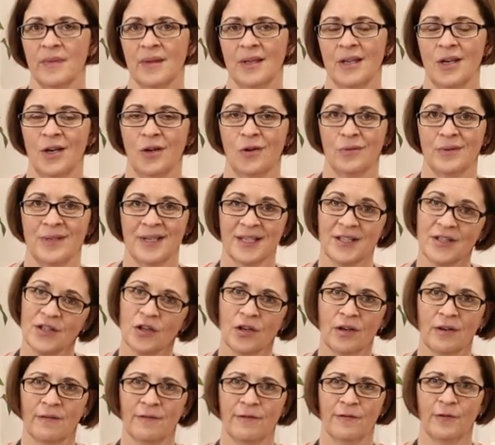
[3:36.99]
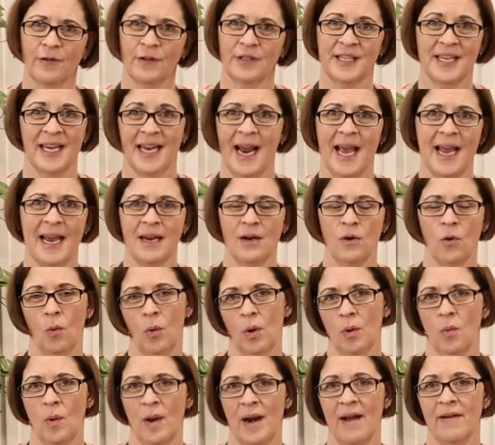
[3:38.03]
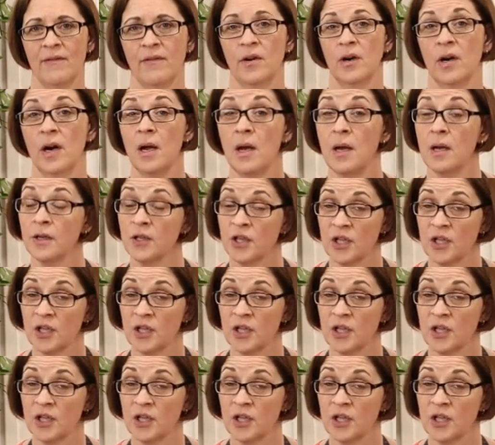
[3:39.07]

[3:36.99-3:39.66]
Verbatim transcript: you know, dessert for tonight or whatever,